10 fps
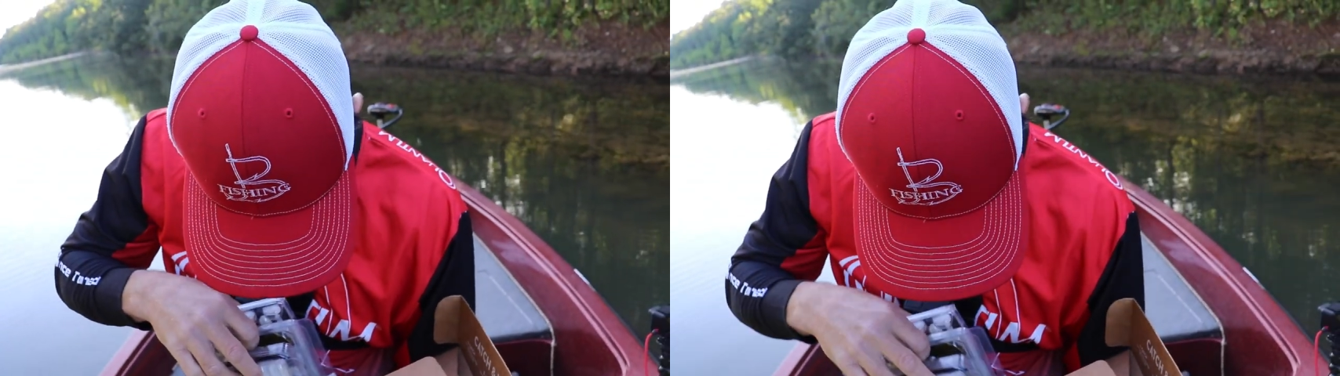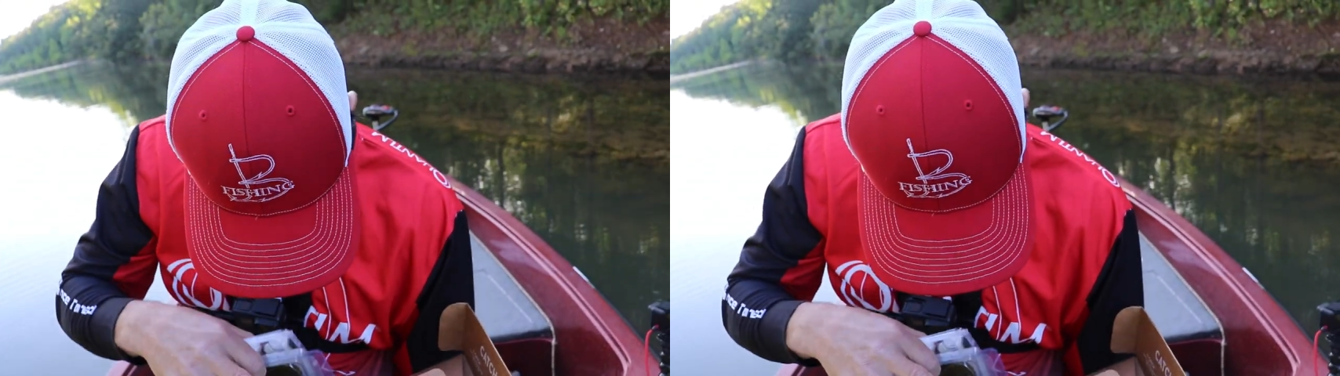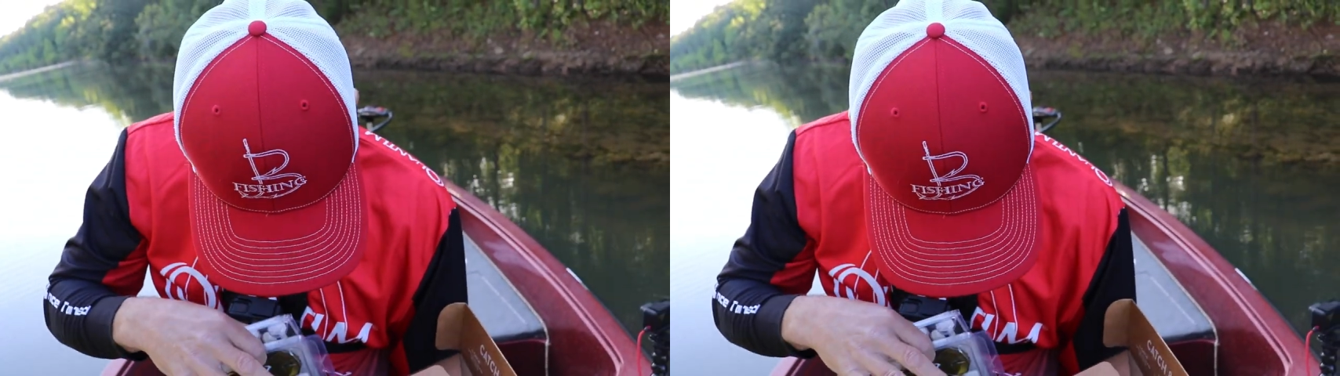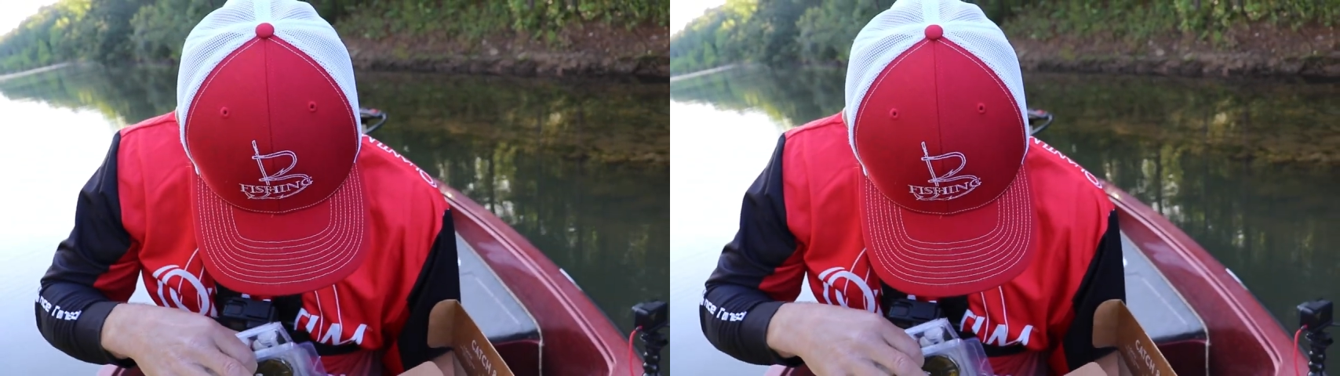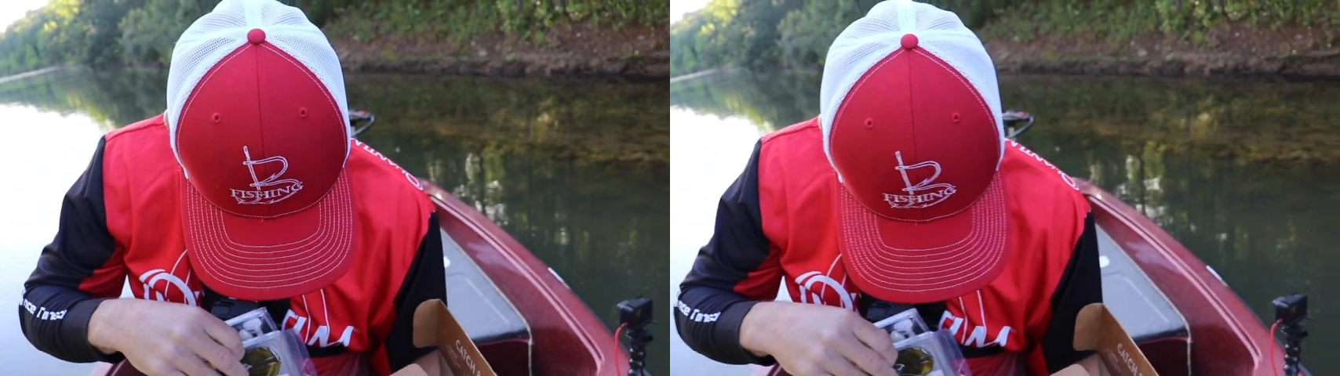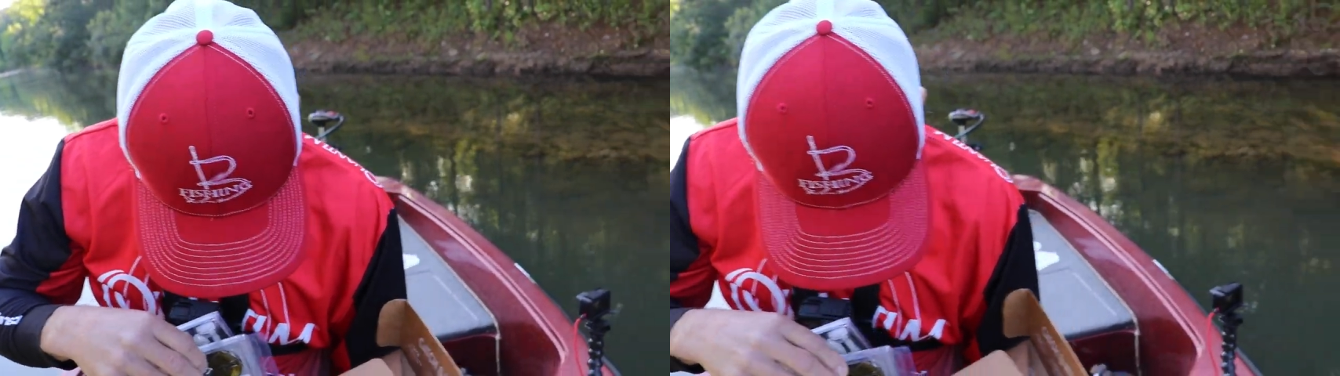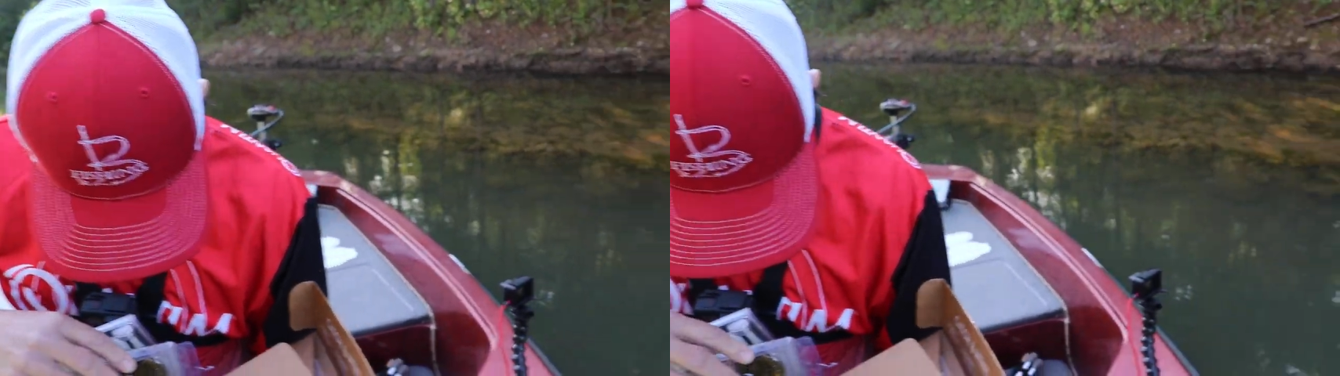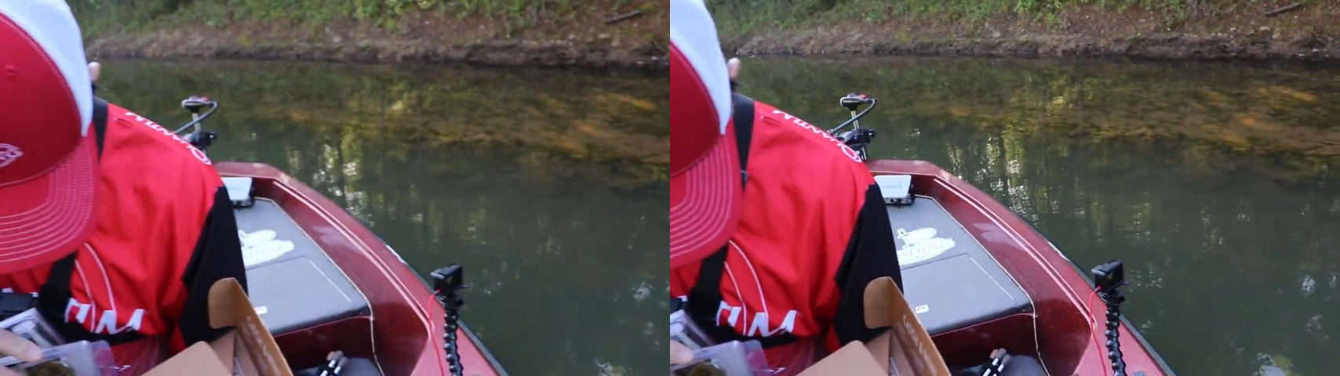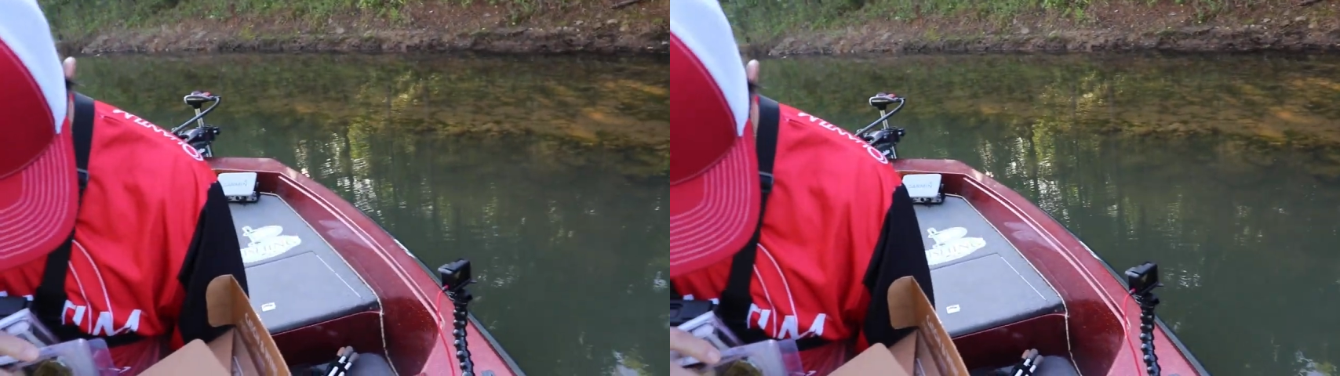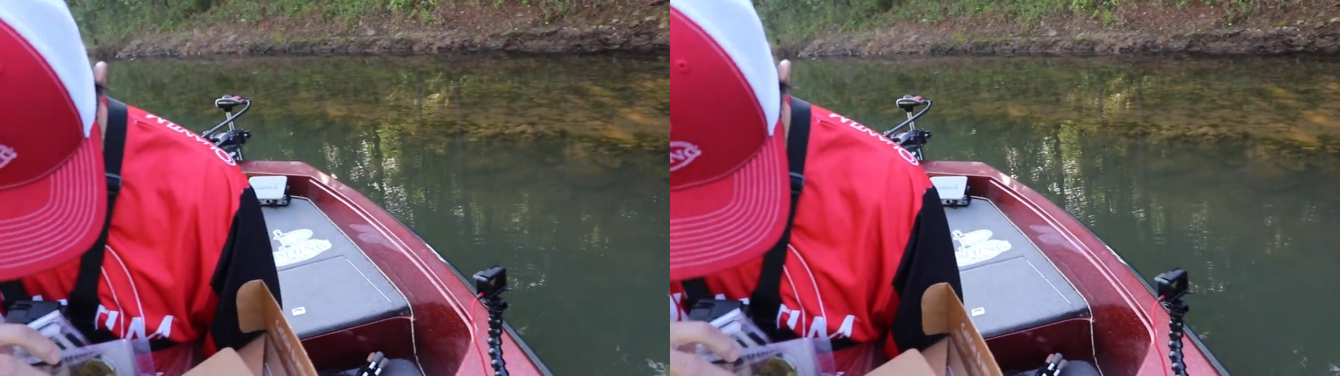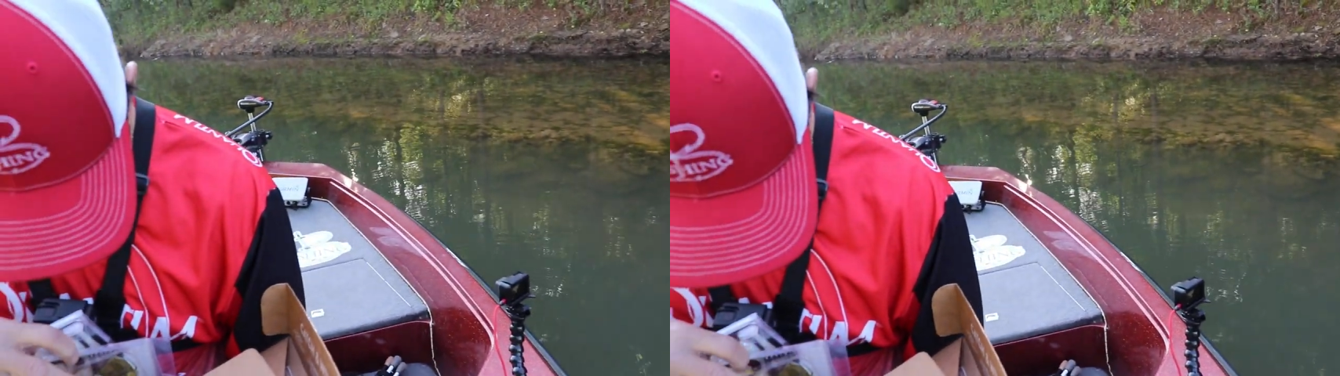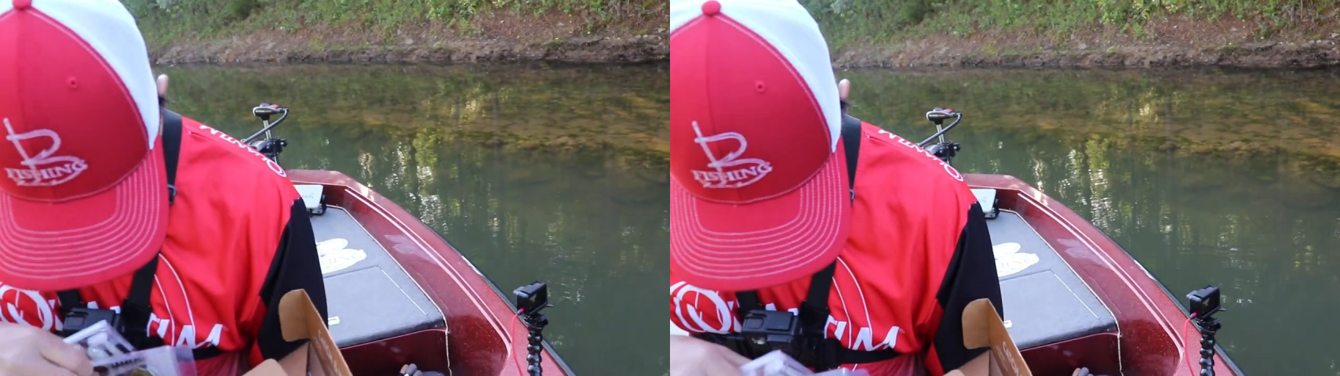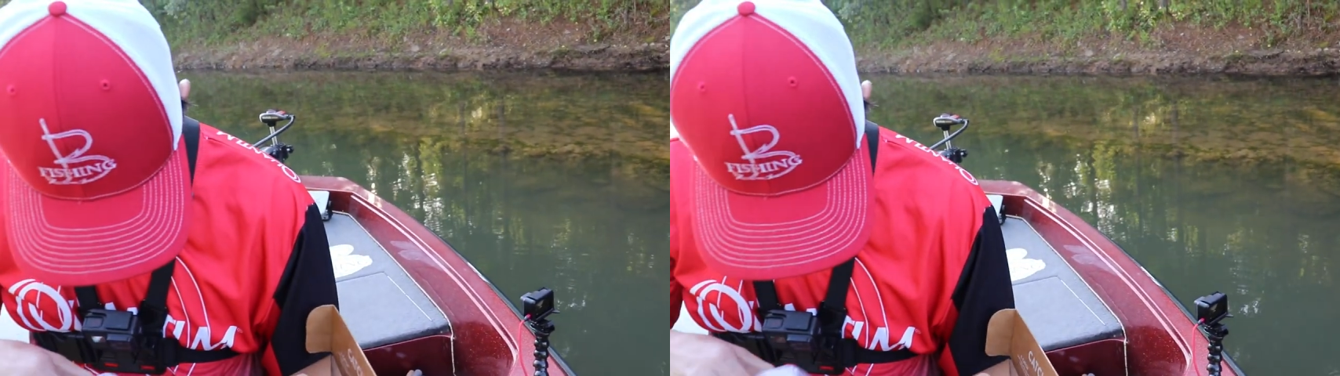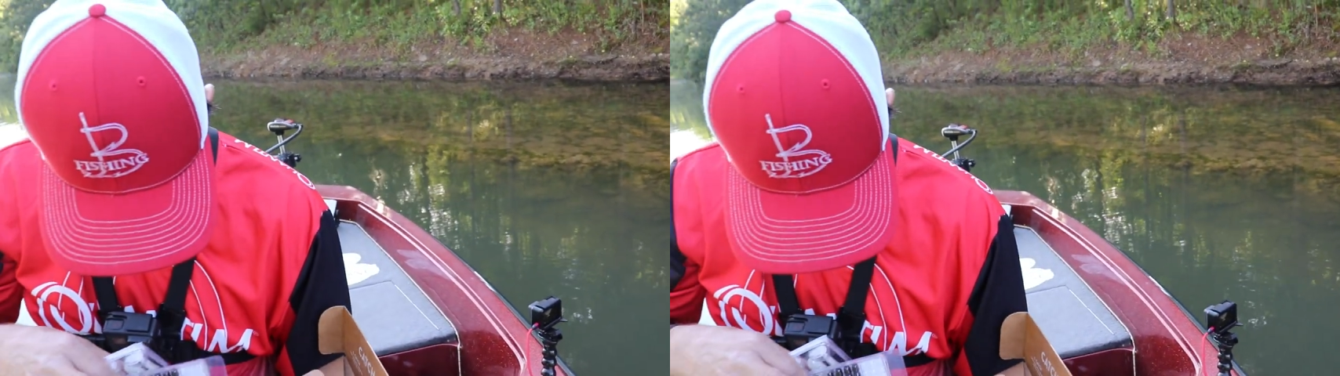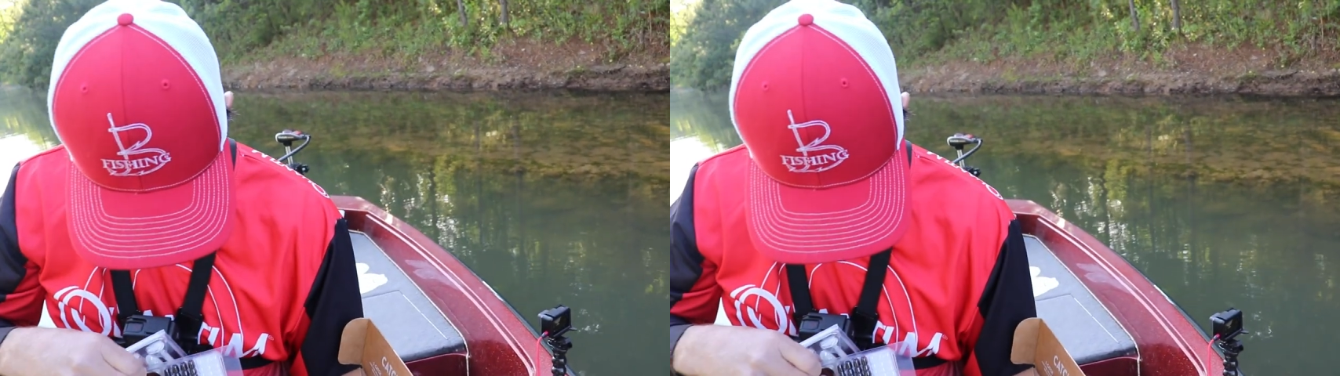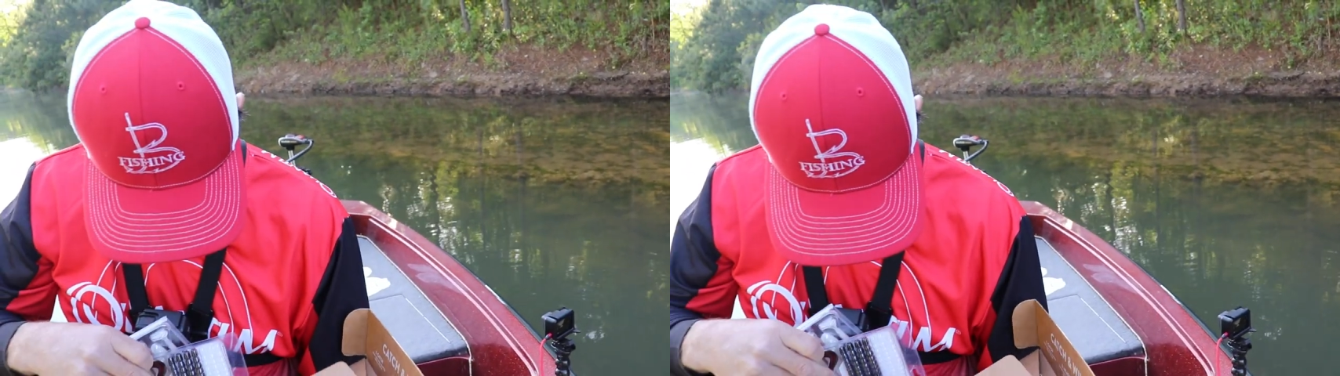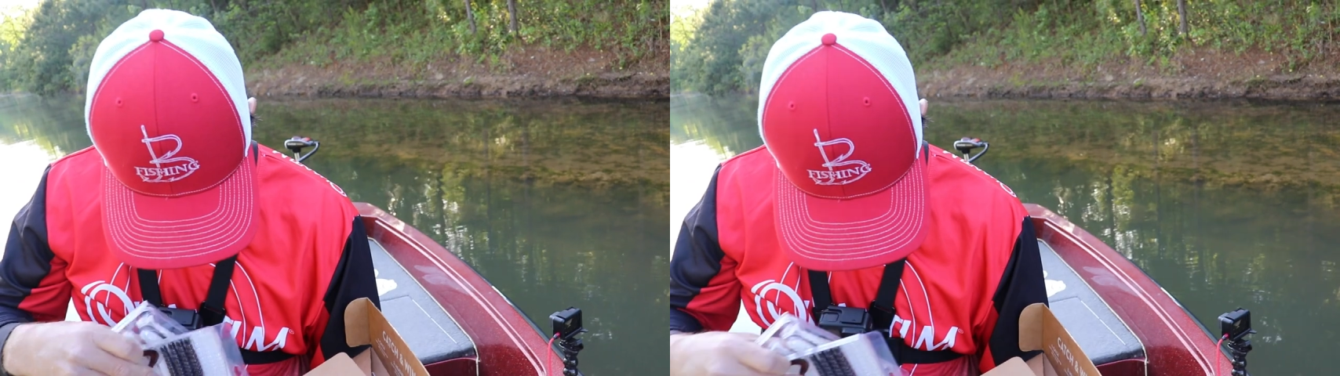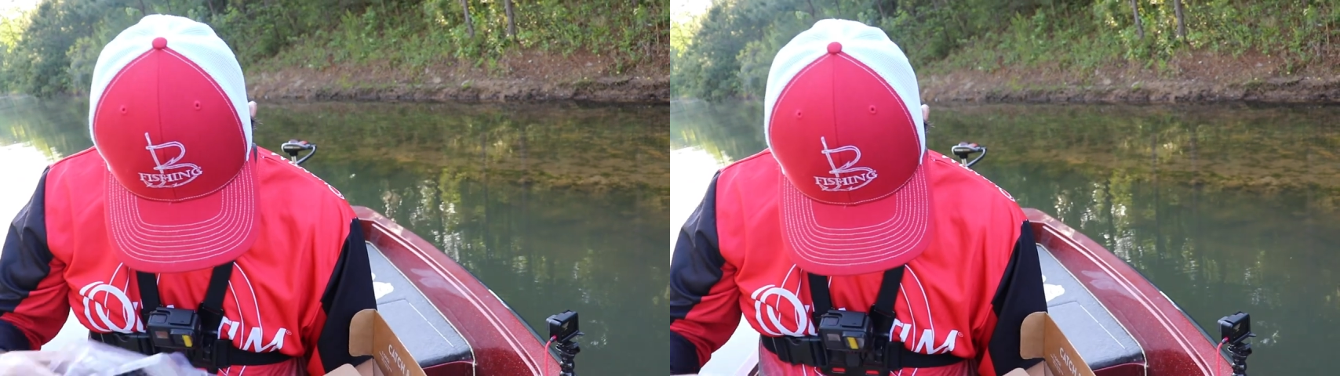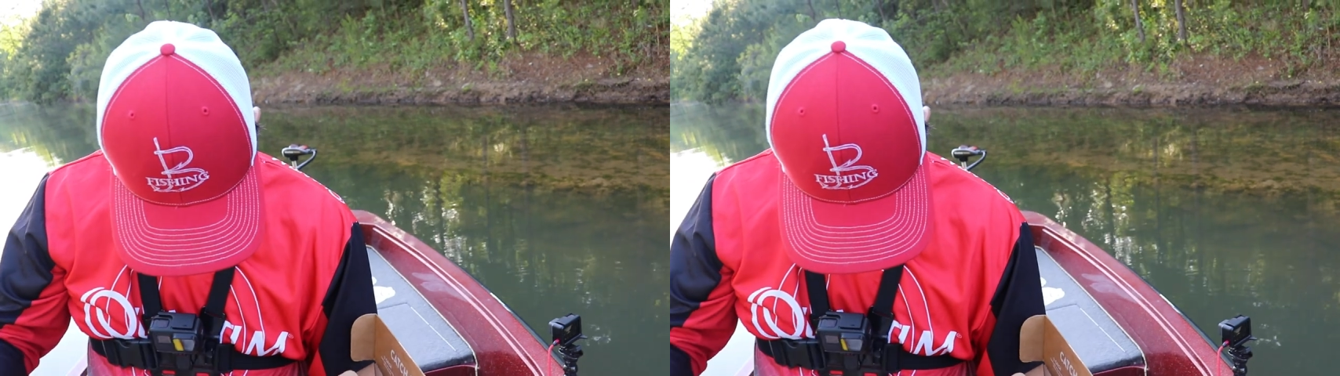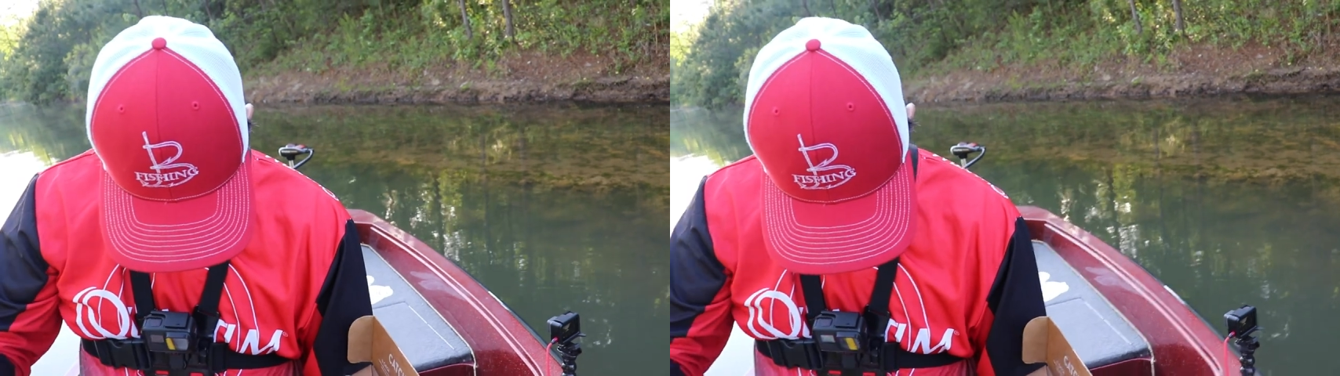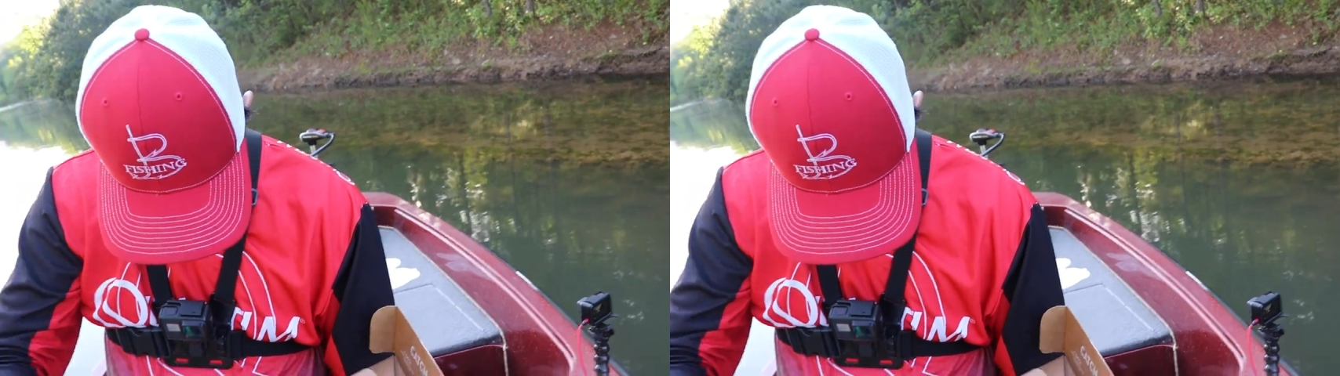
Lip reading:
(no speaker visible)